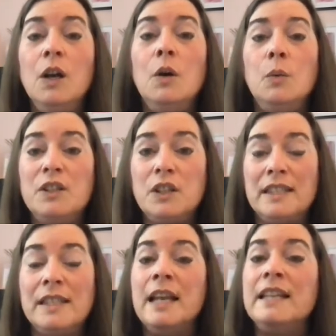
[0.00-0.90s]
which
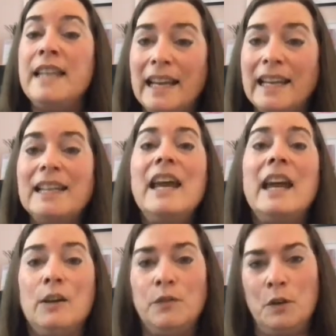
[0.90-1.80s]
is taking
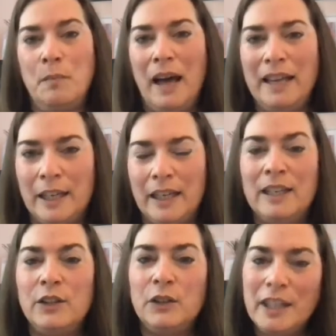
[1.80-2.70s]
care of your body
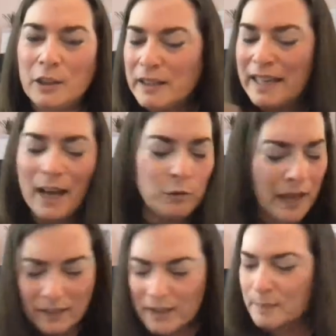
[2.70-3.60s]
in your here and now.
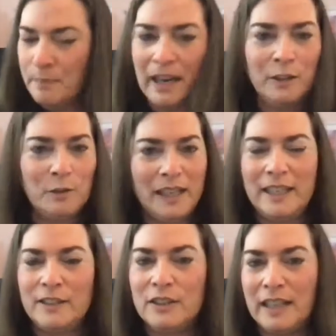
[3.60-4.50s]
Right, this body right
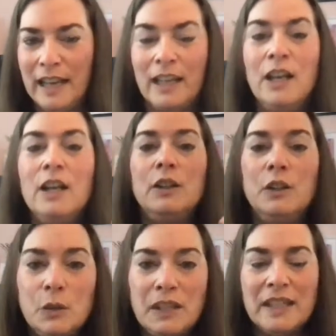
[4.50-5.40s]
here today,
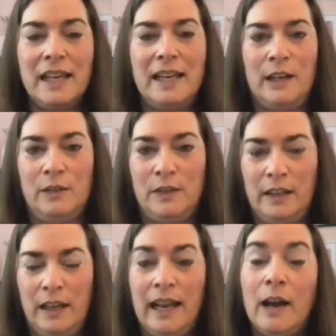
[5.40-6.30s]
you can take care of it.
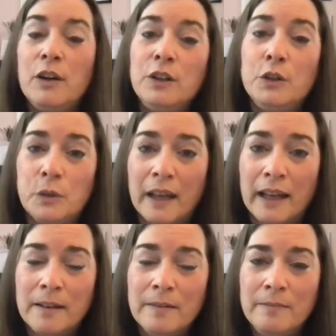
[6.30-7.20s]
And how can you do that?
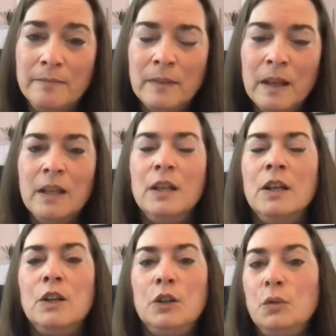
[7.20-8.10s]

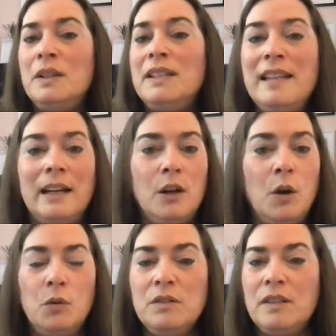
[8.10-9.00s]
You can set
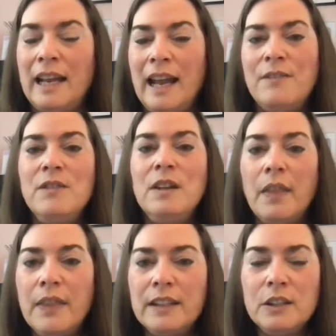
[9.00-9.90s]
goals that have
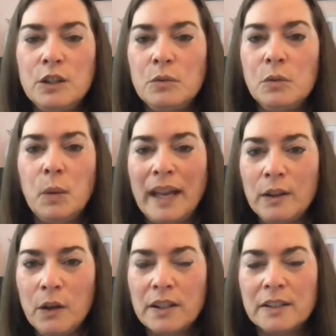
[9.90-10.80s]
nothing to do with weight
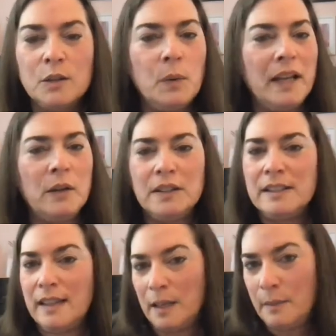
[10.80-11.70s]
loss, because weight loss is
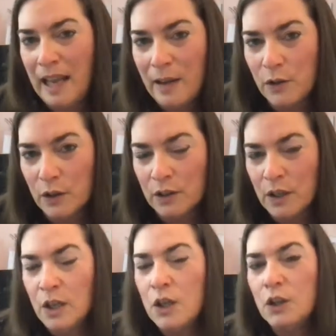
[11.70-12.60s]
not a behavior.
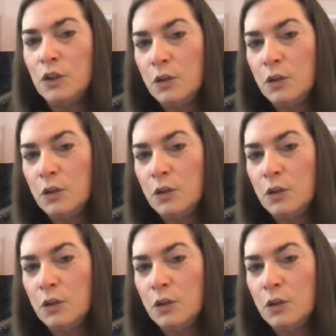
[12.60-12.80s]
You